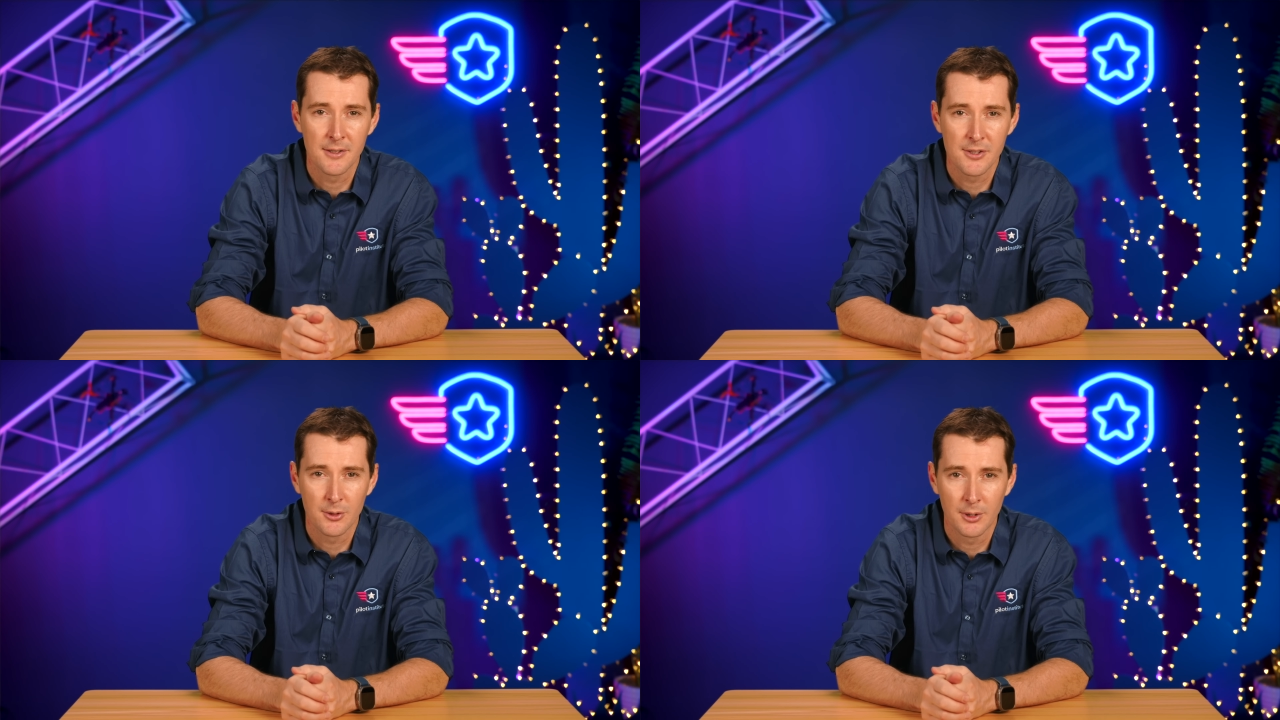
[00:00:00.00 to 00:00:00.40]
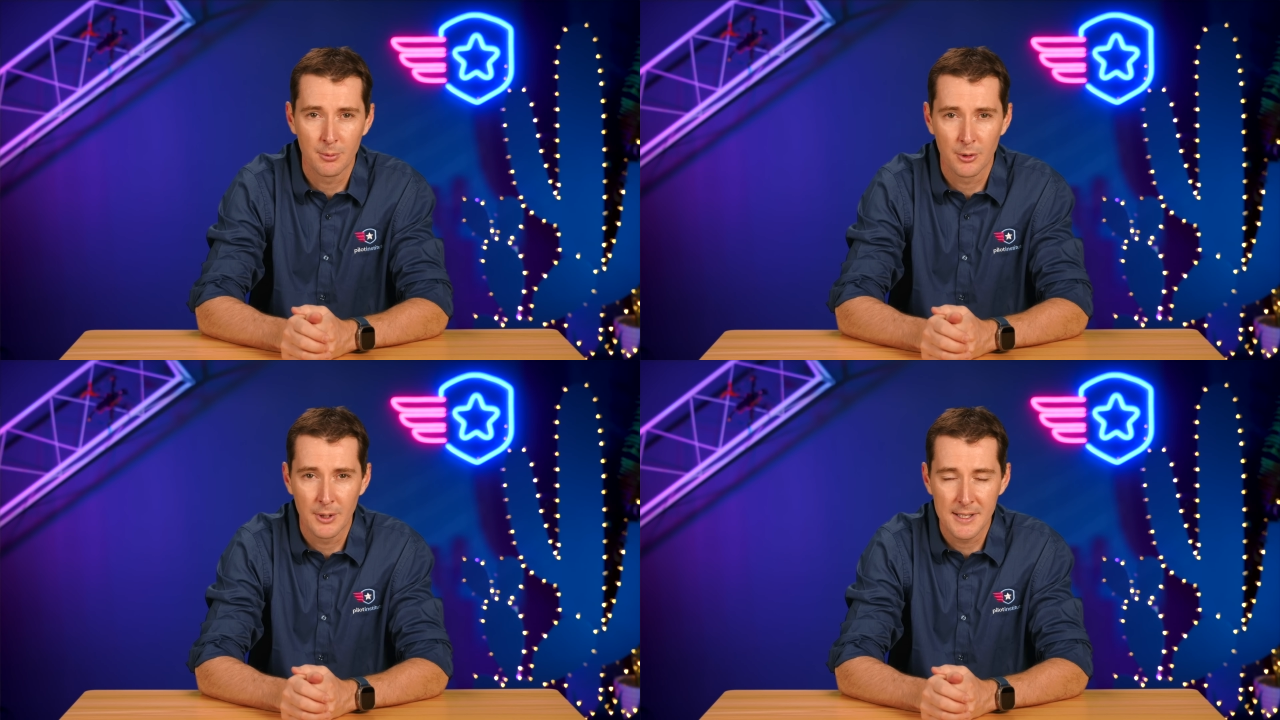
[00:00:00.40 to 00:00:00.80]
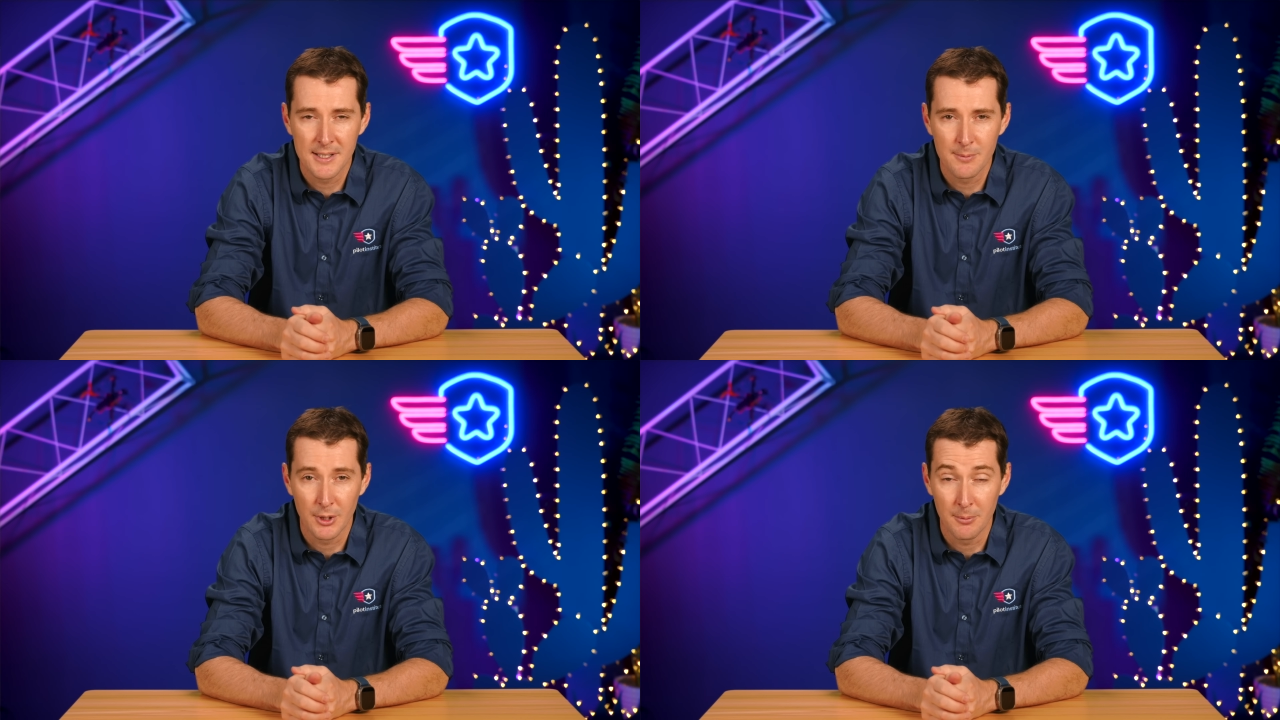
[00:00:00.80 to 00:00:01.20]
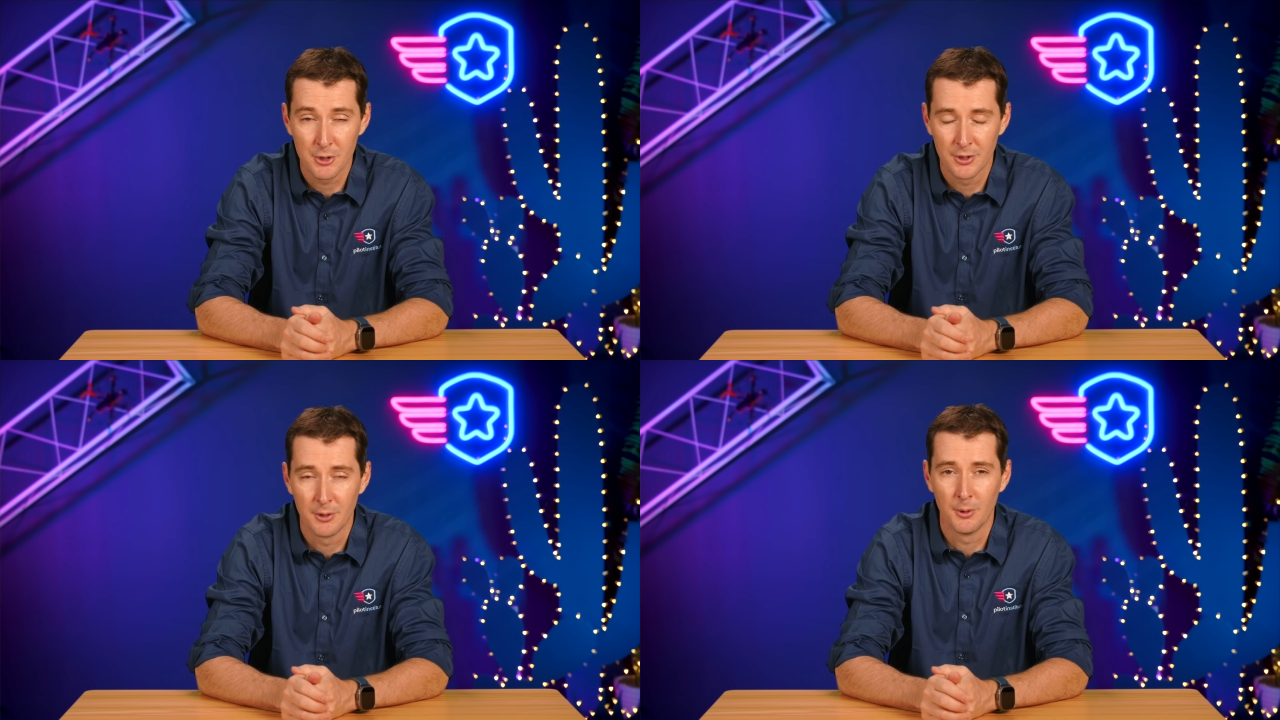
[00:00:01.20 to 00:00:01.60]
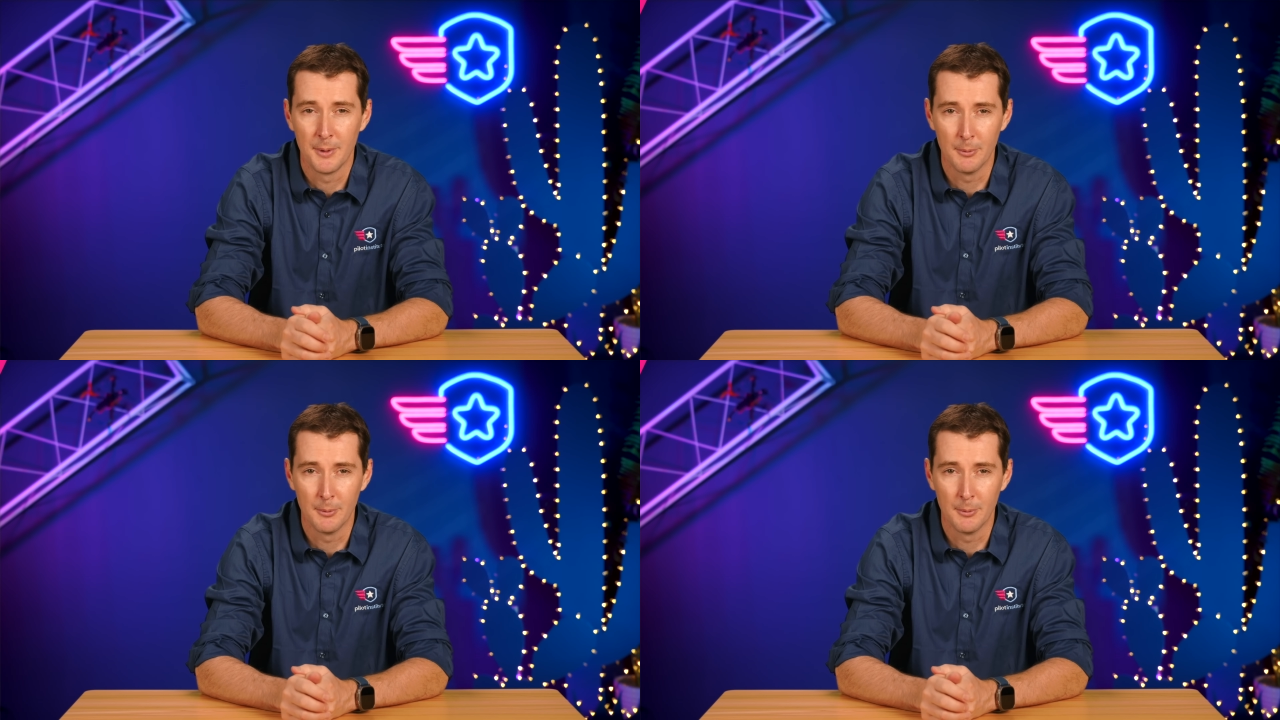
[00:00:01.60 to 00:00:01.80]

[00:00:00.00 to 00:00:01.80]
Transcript: story progresses, but I'm sure there will be